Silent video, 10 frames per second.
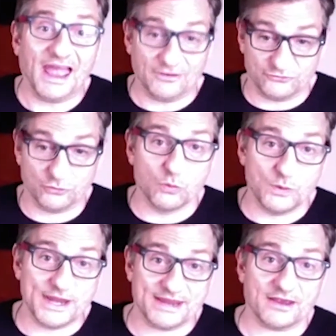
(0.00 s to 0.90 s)
to a
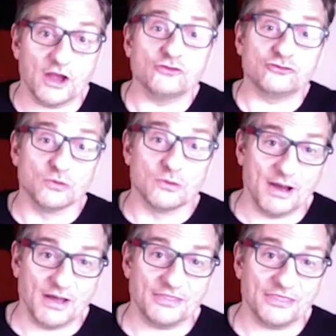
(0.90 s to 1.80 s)
week, to a
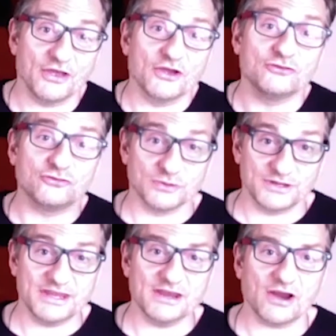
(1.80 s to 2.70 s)
month, to a
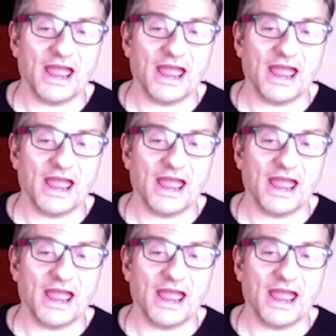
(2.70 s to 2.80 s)
year,